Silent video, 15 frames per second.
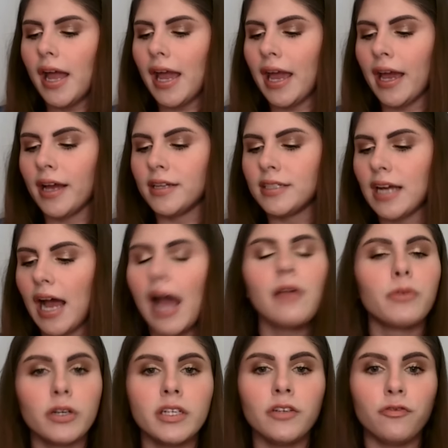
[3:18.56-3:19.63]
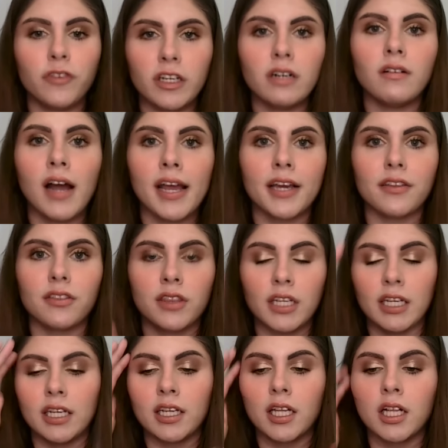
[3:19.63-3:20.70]
And I really feel like
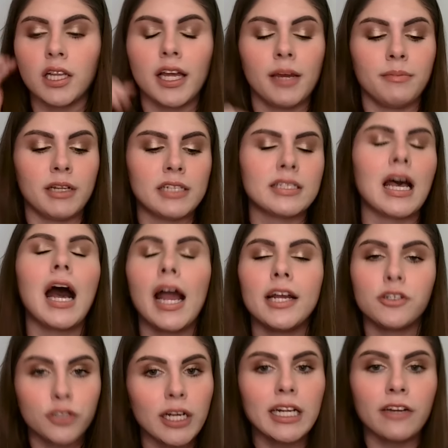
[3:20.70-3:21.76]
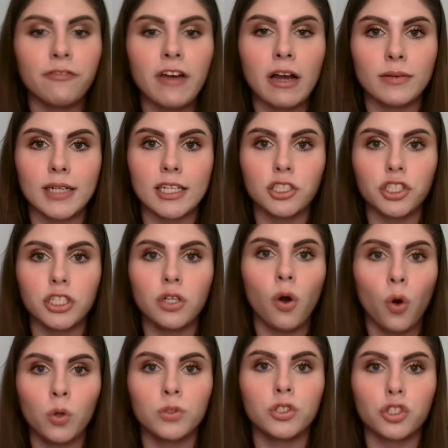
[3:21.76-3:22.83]
the claim that it's a hydrating foundation
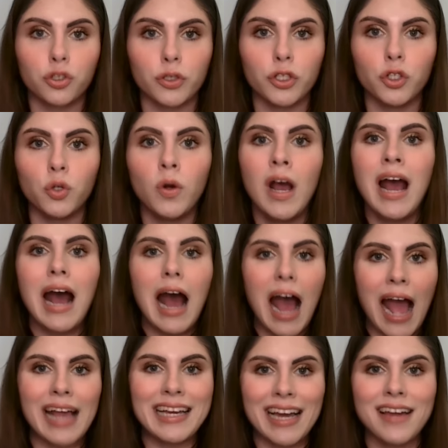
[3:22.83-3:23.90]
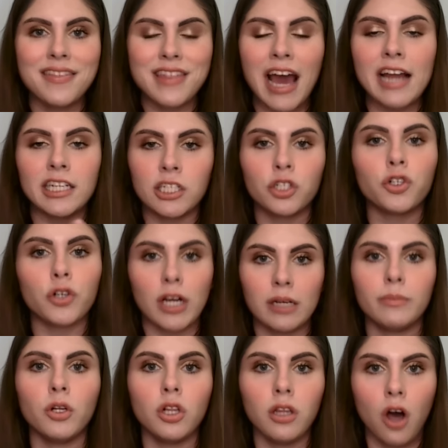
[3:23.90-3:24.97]
holds true. I get that
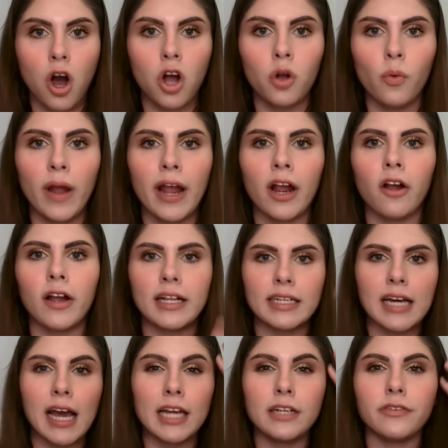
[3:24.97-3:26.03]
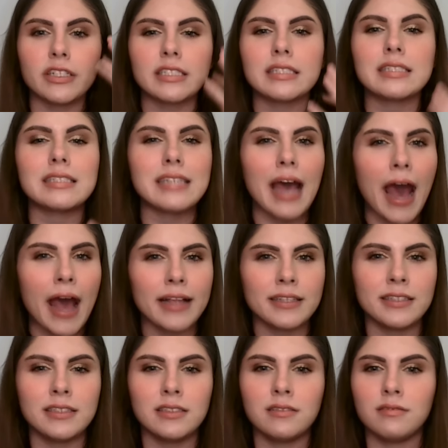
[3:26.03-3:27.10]
incredible long wear and kind of a
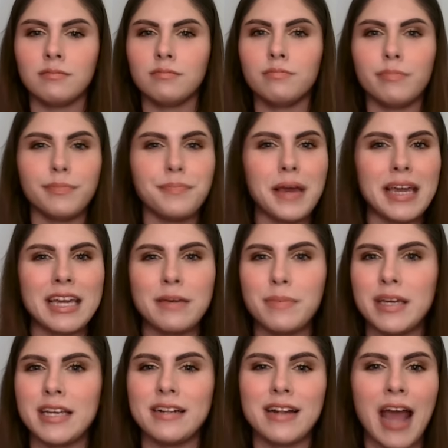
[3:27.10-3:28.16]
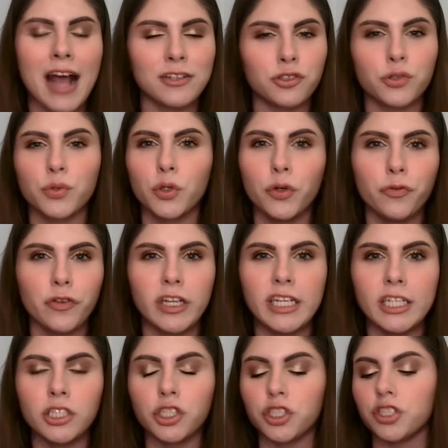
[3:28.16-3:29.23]
satin, maybe natural
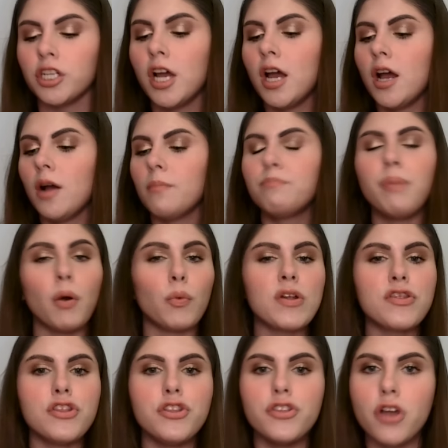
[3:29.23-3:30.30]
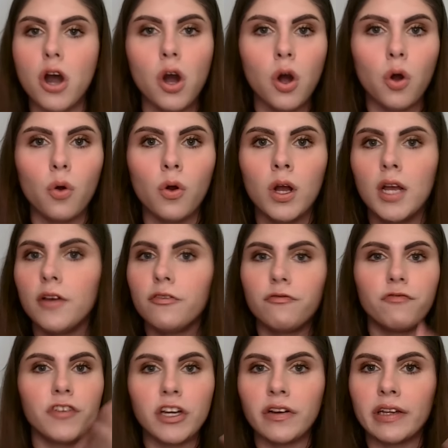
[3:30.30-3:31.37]
finish, but with no
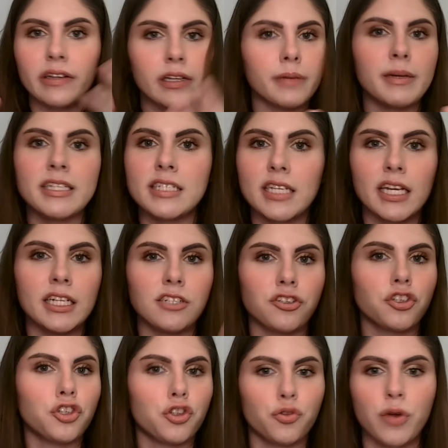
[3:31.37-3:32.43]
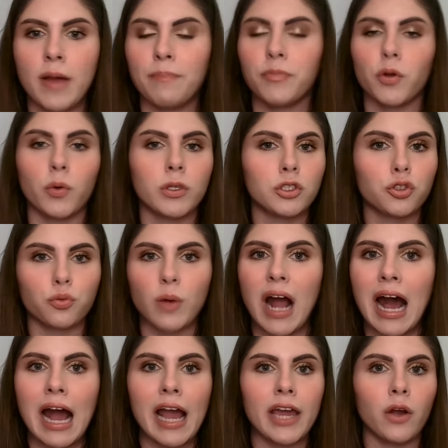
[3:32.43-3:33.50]
feeling like my skin is stripped or
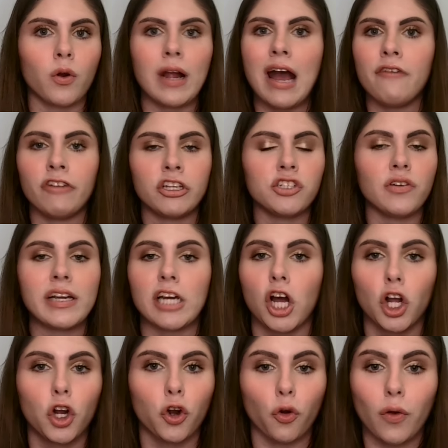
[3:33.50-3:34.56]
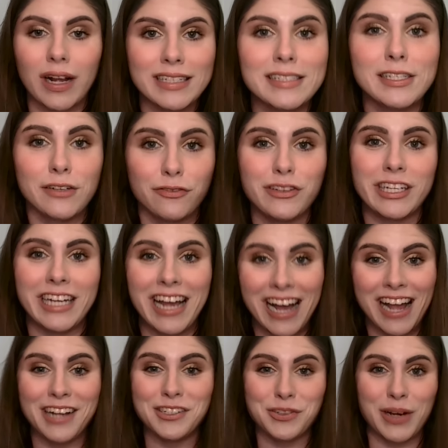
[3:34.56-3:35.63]
dry or having to like aggressively
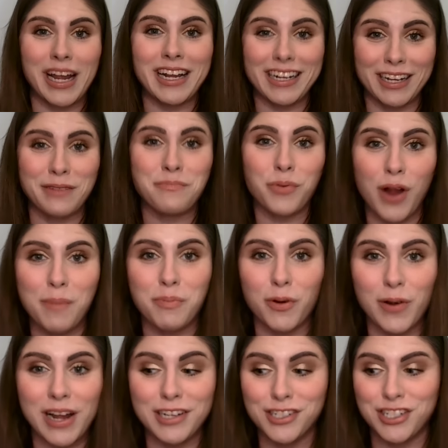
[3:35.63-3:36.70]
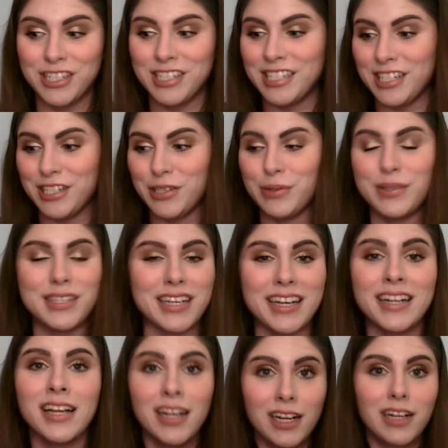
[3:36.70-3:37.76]
hydrate in preparation to use
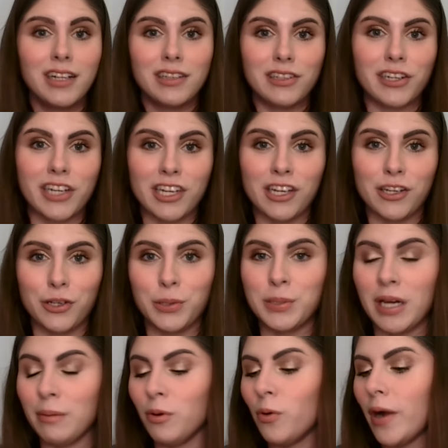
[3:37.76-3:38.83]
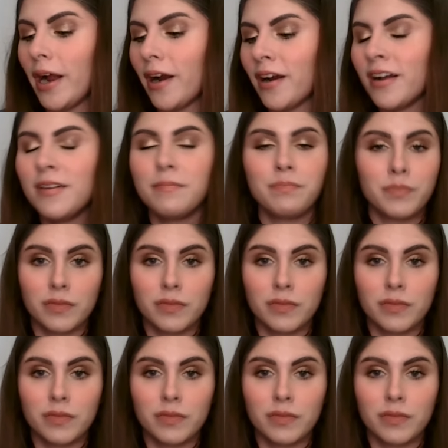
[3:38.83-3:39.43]
it. Looking at you, double wear.